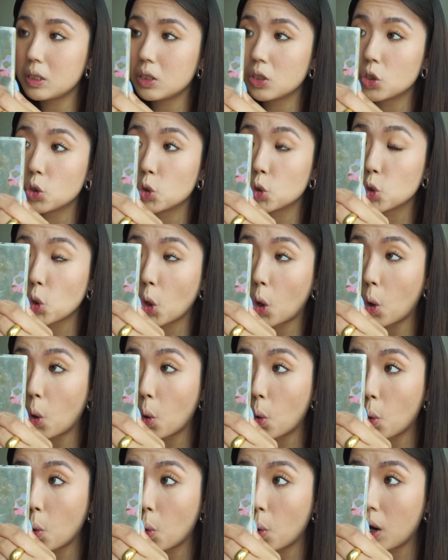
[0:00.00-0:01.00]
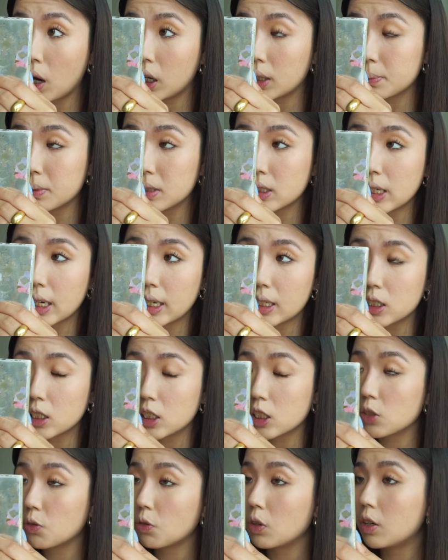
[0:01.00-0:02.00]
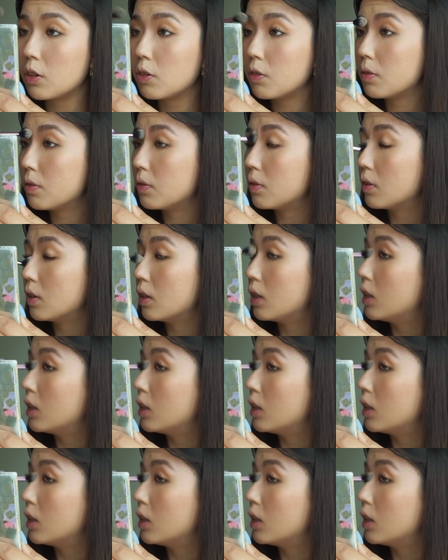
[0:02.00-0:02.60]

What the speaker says: so obsessed with,